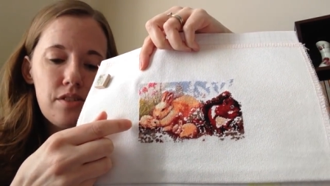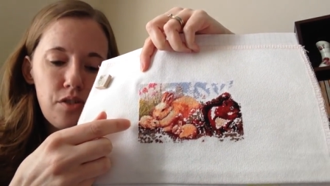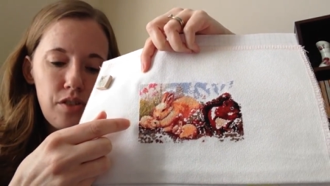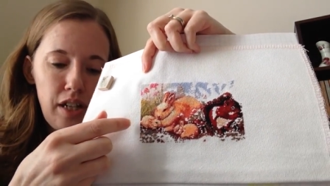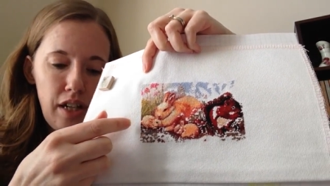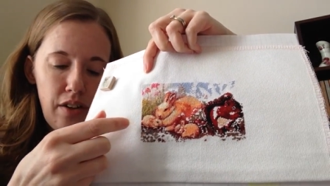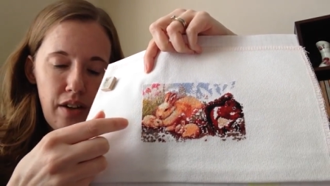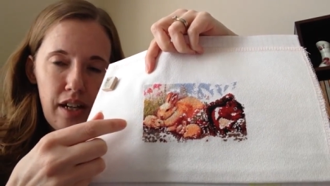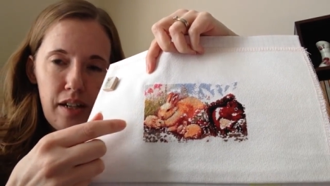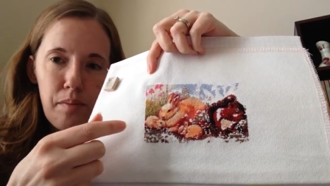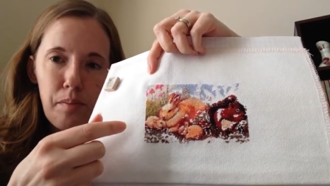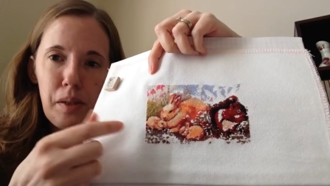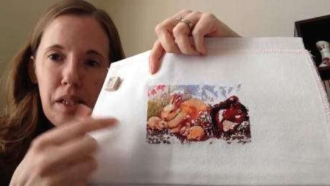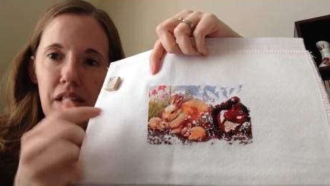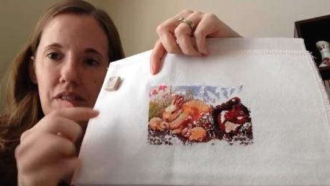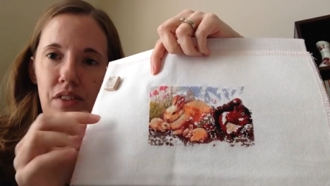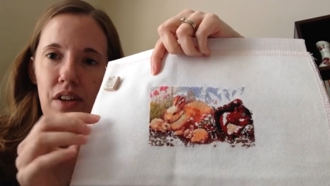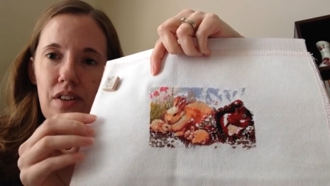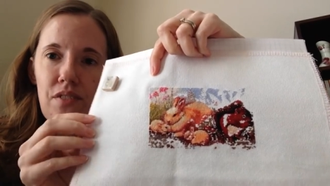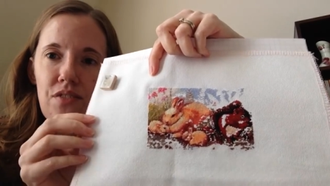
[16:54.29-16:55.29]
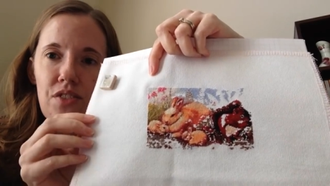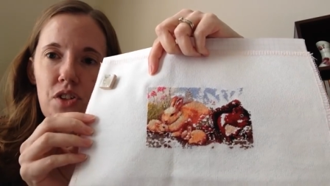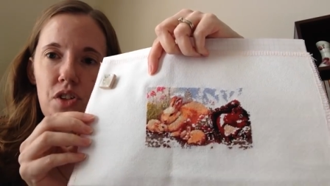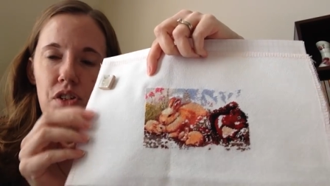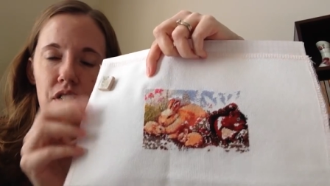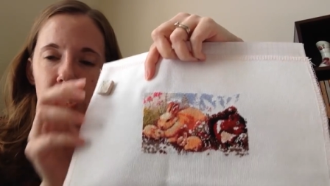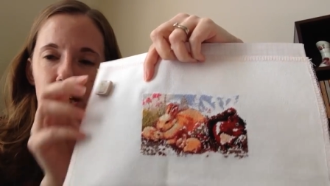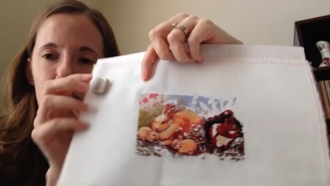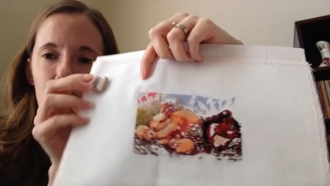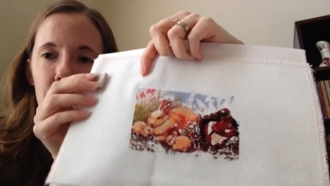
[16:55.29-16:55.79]
So now I believe I have
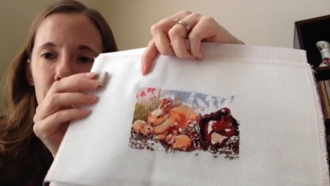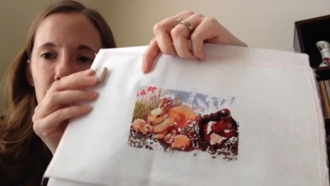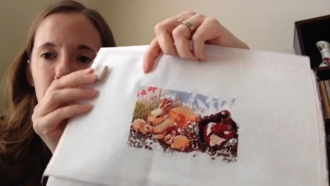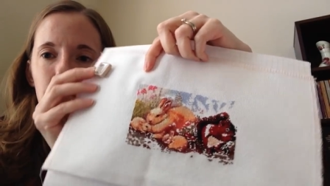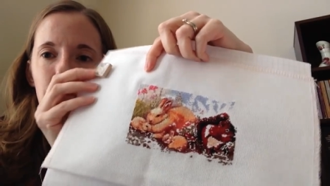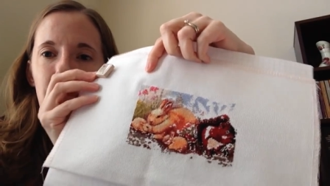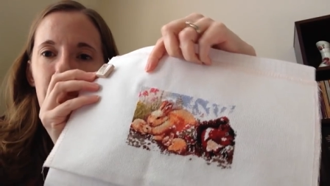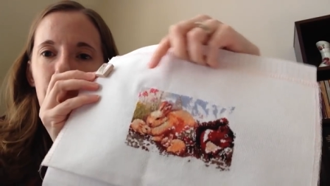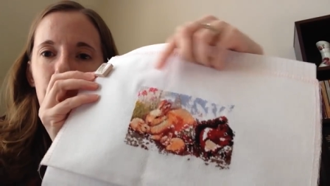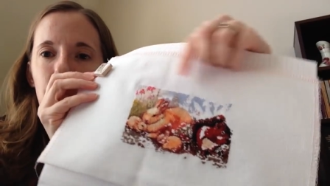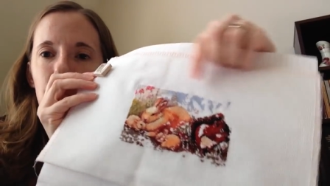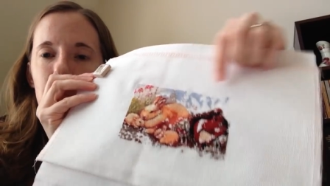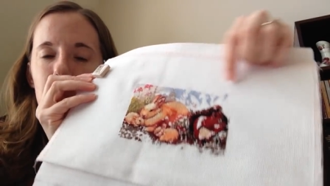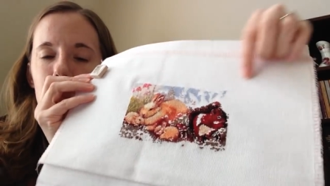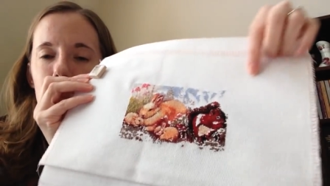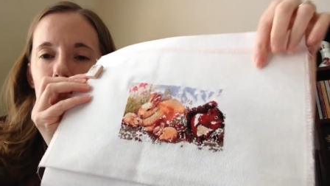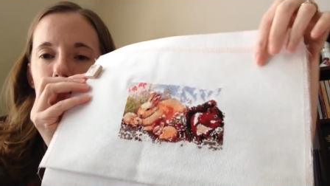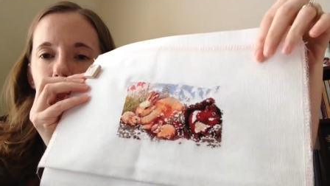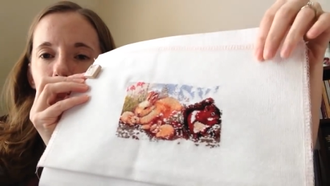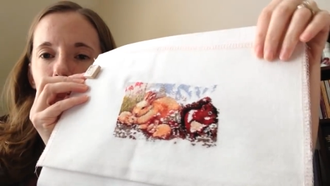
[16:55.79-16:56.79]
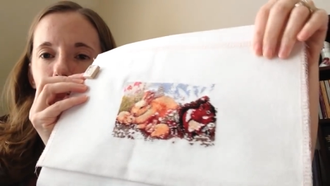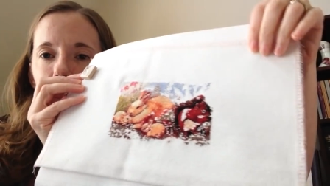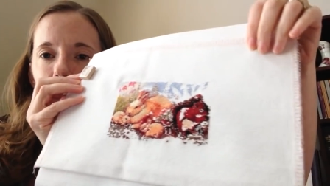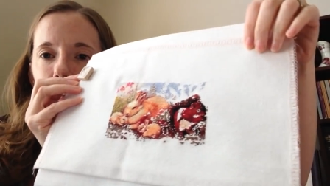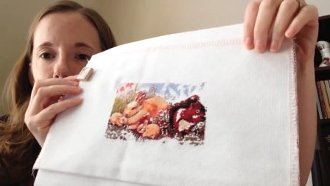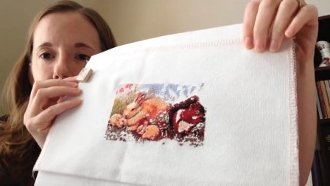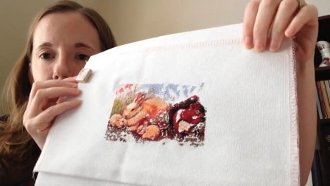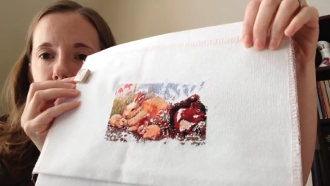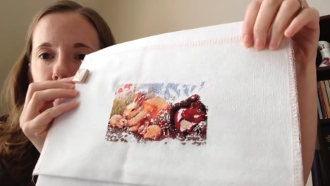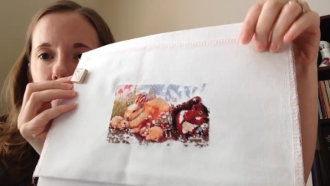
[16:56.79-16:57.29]
13 complete, which is a little
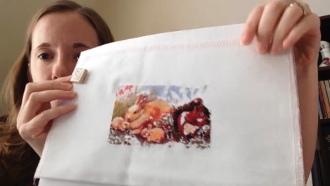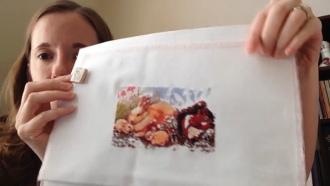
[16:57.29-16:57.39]
less than